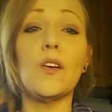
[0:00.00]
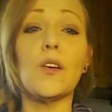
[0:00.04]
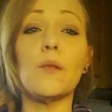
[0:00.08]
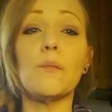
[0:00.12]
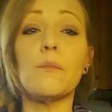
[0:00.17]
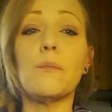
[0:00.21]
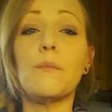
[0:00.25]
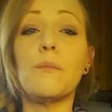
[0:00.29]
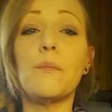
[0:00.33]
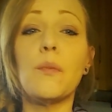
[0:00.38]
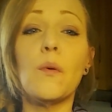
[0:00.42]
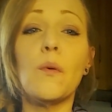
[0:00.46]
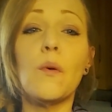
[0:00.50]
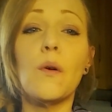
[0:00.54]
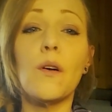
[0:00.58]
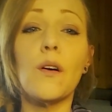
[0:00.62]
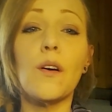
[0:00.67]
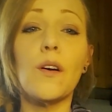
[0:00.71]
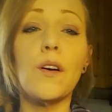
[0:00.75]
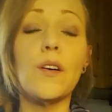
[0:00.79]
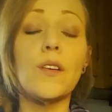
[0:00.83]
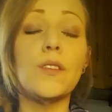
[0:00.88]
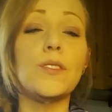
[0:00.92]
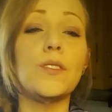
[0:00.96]
you're
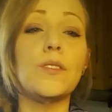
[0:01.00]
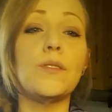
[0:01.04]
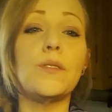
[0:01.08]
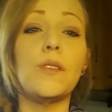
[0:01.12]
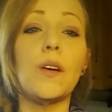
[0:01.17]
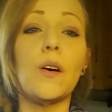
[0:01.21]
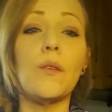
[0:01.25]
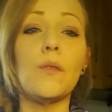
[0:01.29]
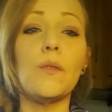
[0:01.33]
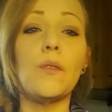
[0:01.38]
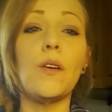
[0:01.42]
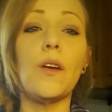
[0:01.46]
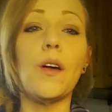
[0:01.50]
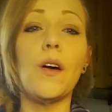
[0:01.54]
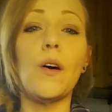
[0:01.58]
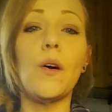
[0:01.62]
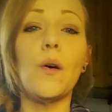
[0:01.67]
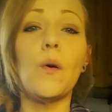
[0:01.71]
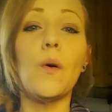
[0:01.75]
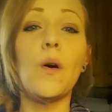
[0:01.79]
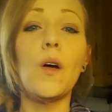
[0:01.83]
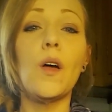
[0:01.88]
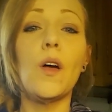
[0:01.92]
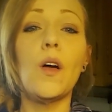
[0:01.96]
bored, you don't
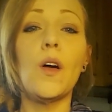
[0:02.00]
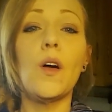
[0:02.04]
know